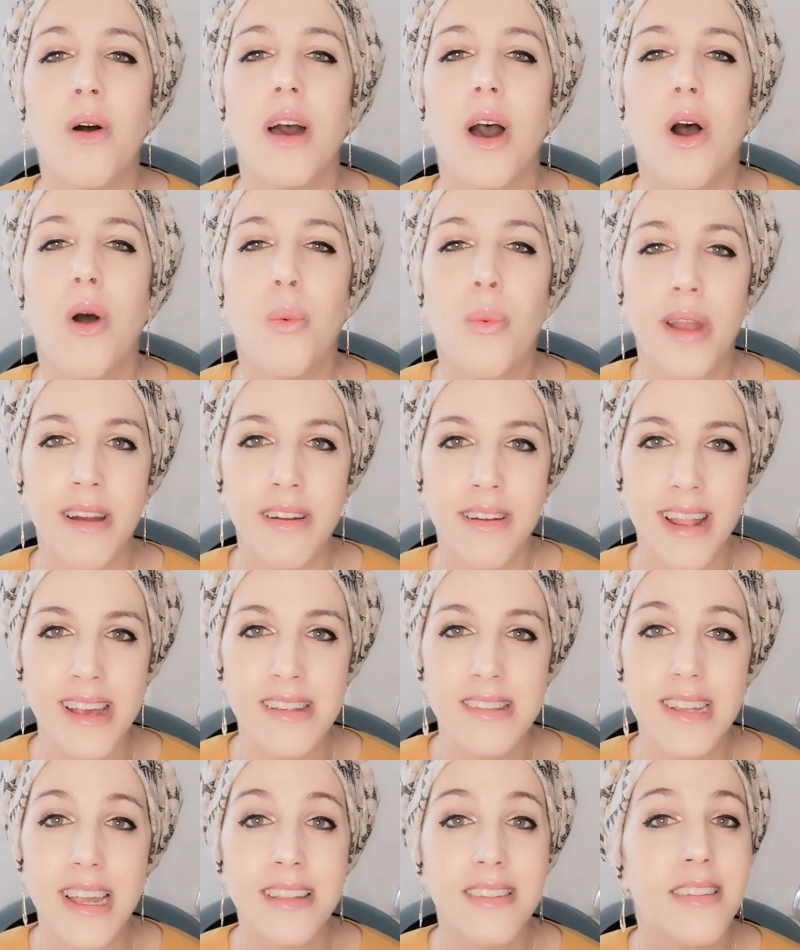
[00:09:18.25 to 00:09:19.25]
awareness.
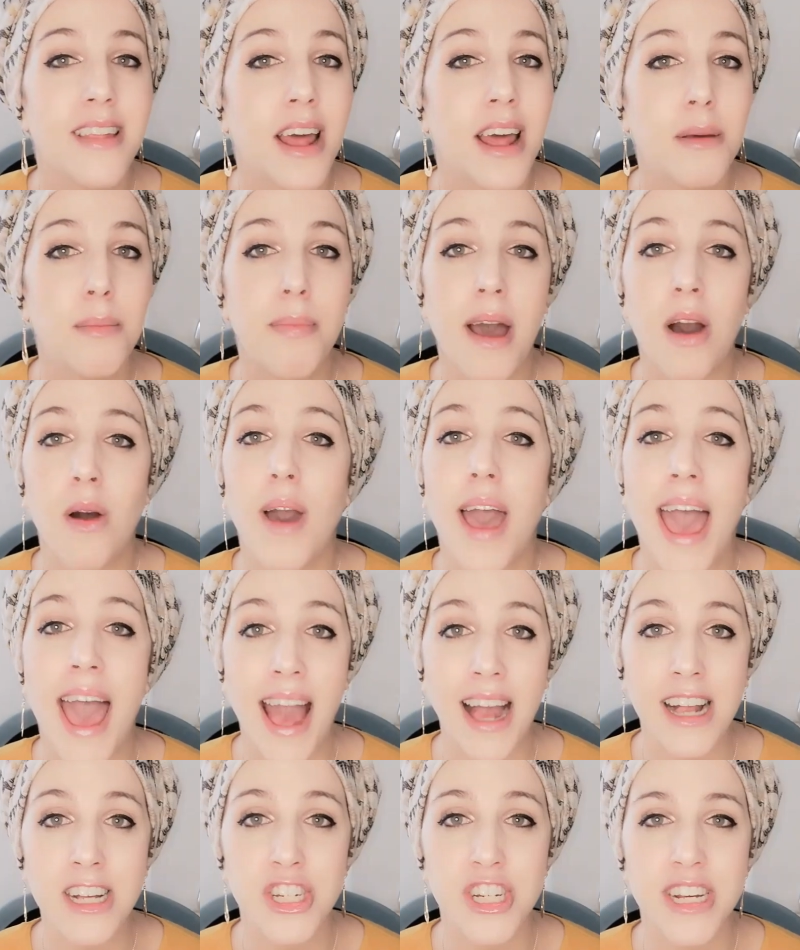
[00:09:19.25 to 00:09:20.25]
It's not about
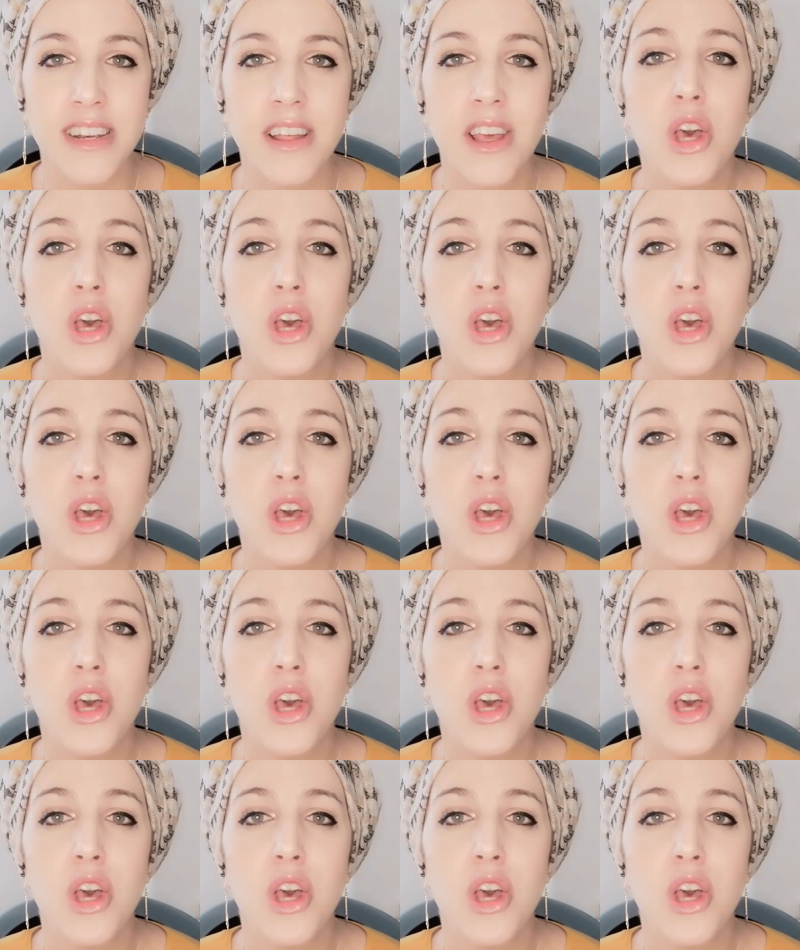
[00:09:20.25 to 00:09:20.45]
action.